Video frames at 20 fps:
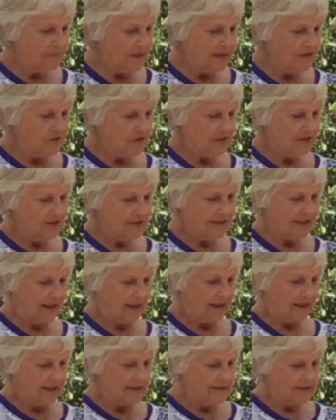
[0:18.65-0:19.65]
teachings
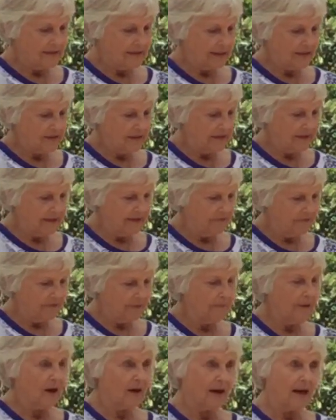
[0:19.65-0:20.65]
tell us that to live
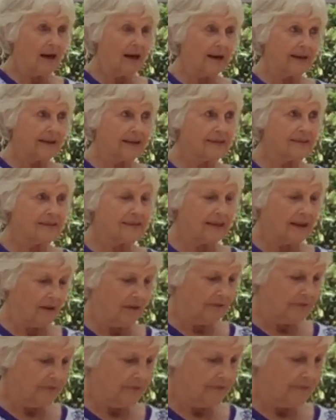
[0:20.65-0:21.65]
from our highest
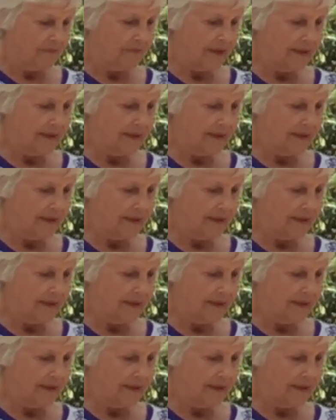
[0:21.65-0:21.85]
self,